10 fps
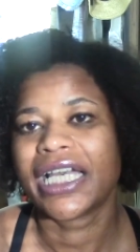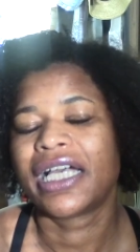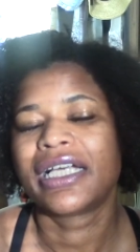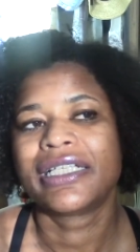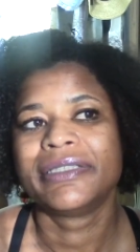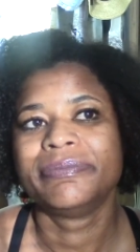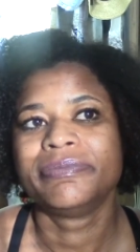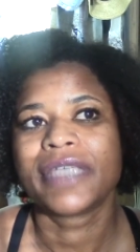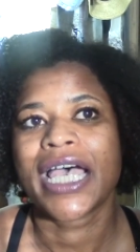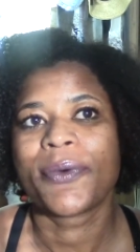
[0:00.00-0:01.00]

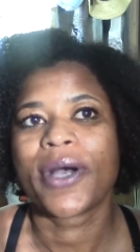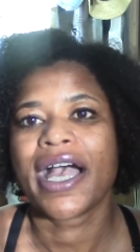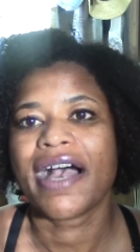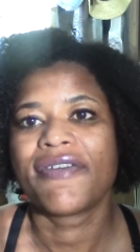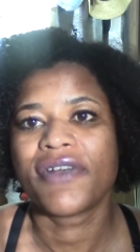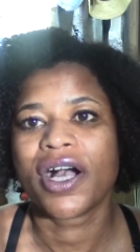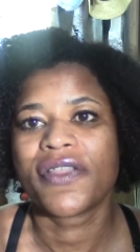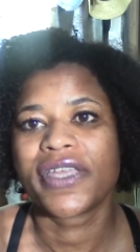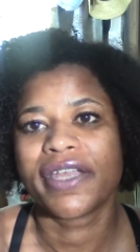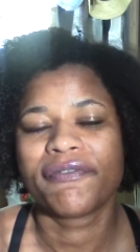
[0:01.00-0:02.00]
I will have all
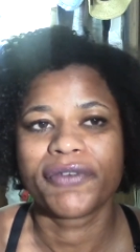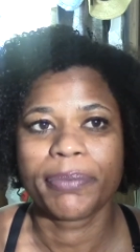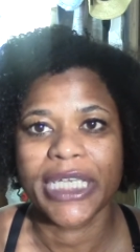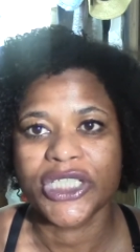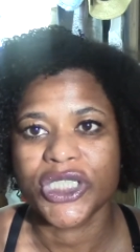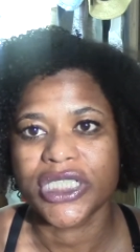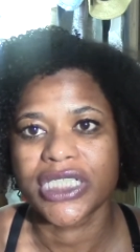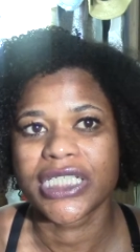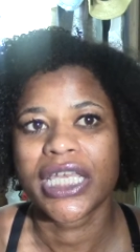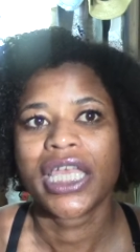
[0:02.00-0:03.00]
the
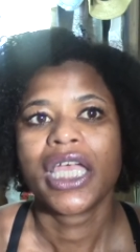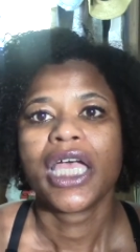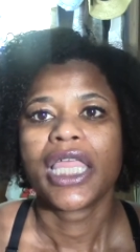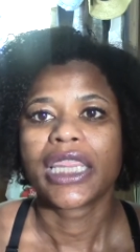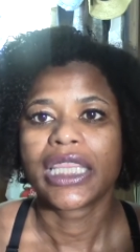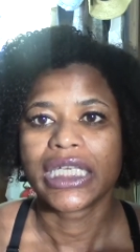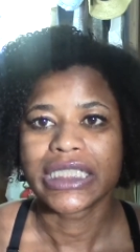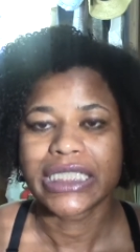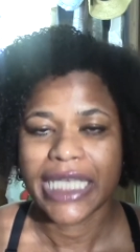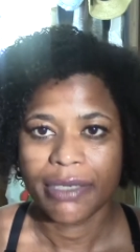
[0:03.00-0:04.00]
information
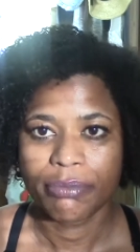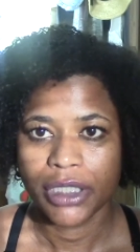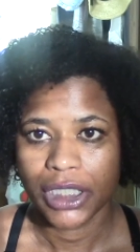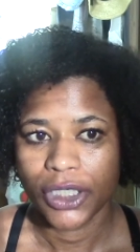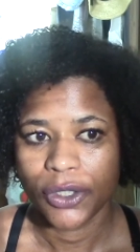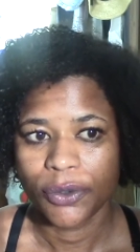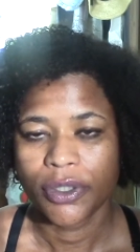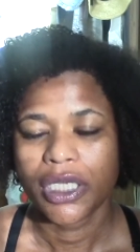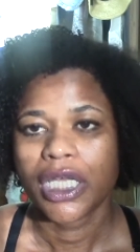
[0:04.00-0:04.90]
linked down below